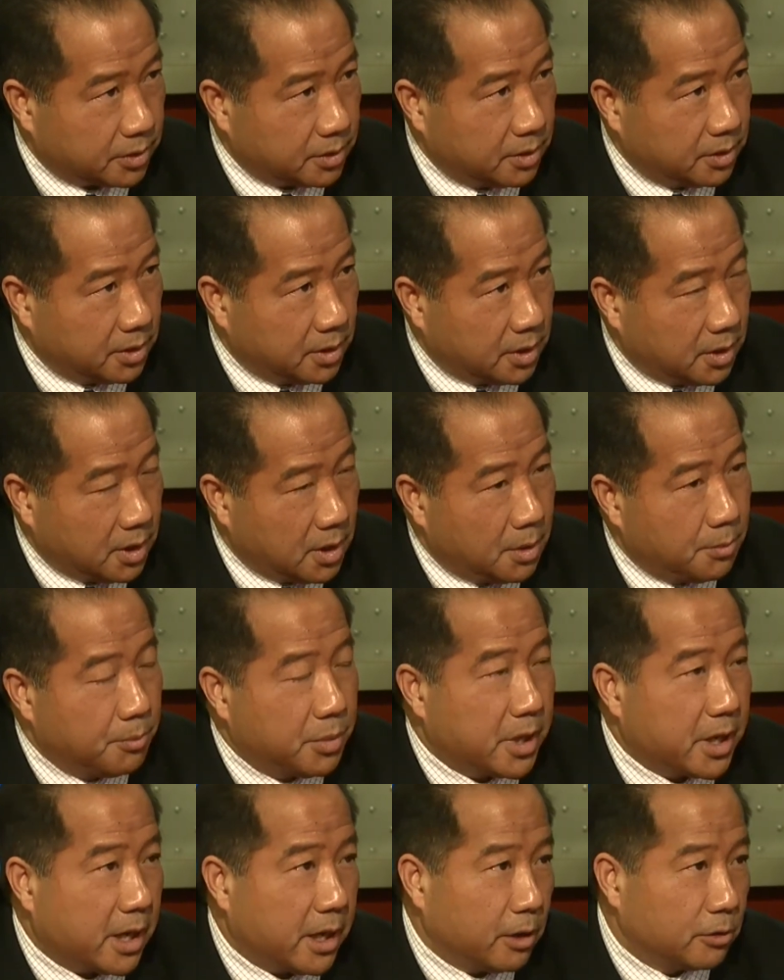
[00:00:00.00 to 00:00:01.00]
Mm
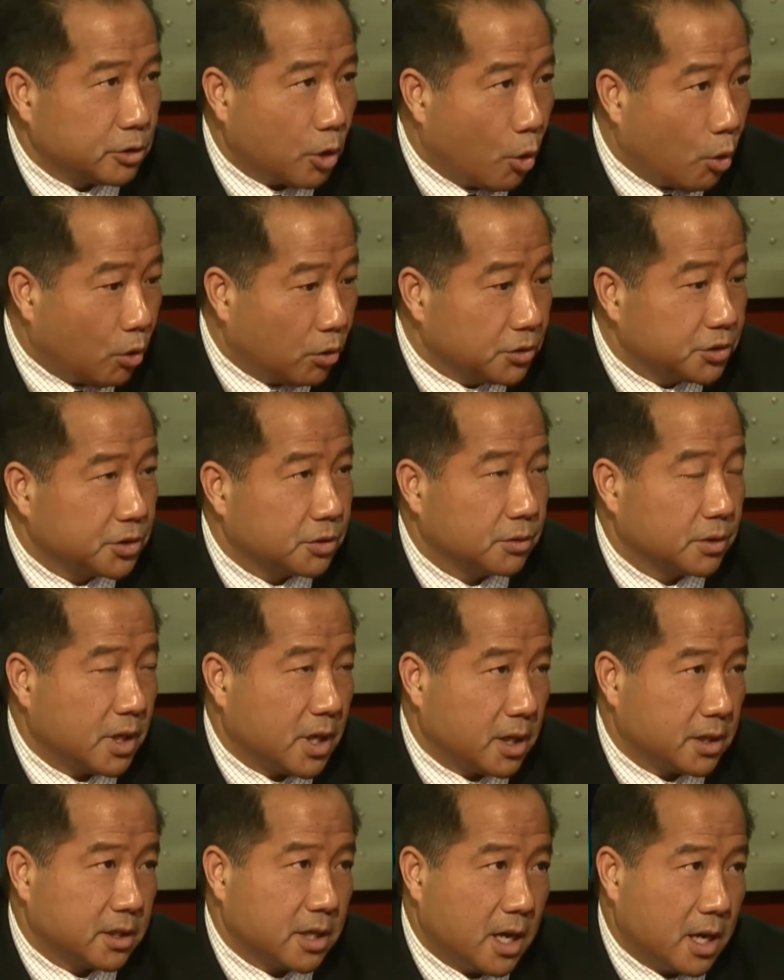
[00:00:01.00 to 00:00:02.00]
but i also
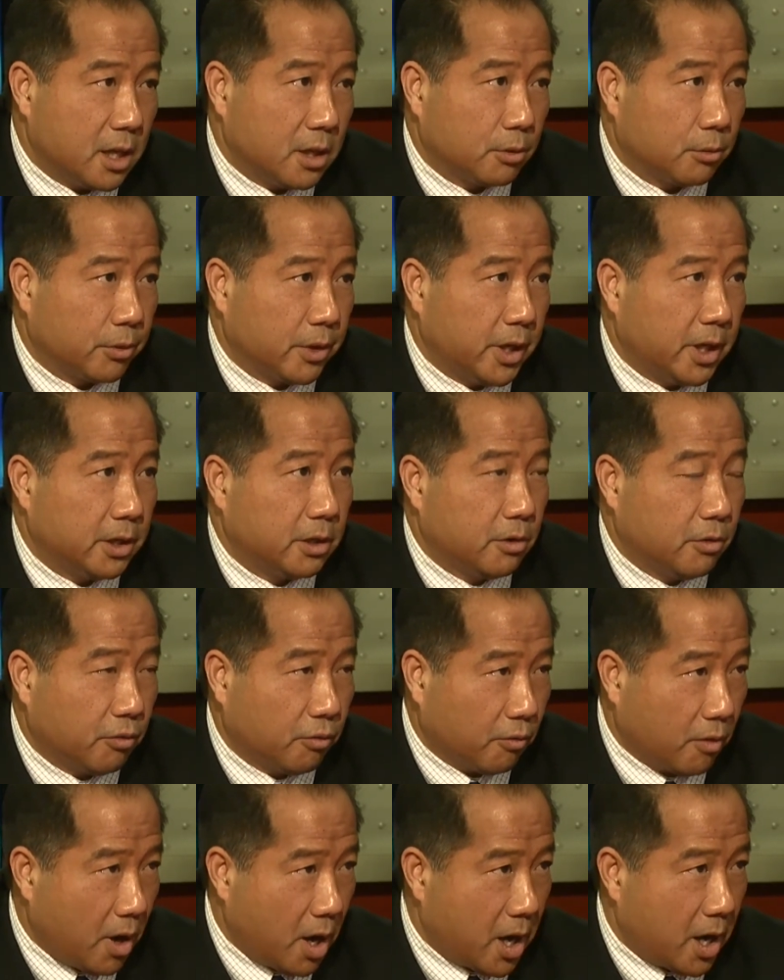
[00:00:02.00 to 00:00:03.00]
not tolerate
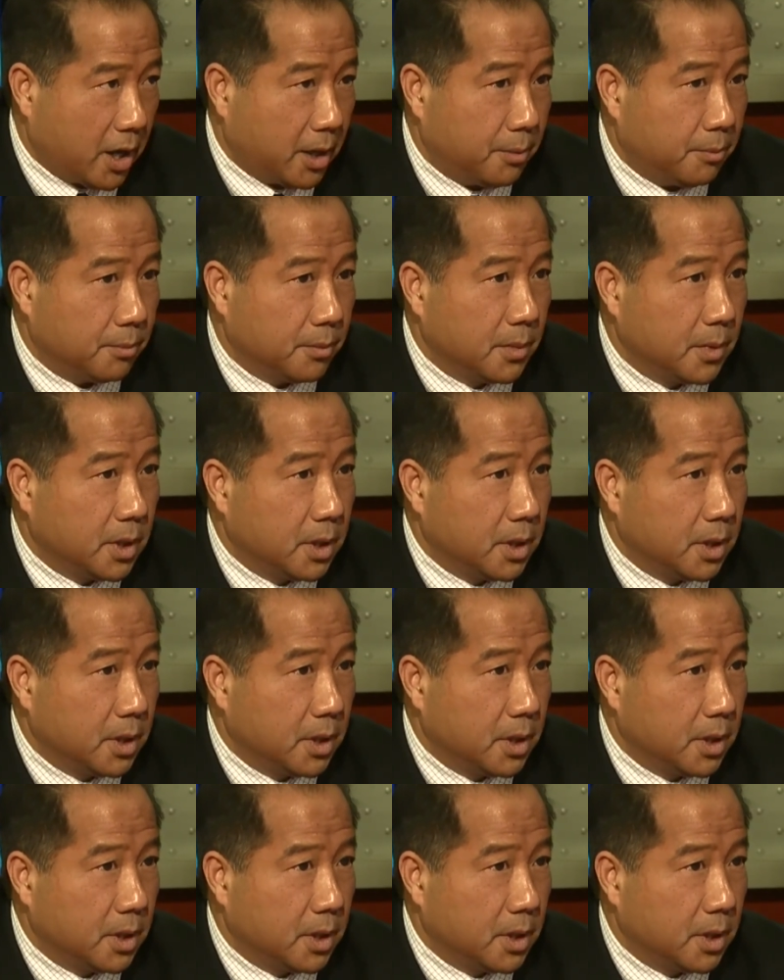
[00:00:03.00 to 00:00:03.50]
crime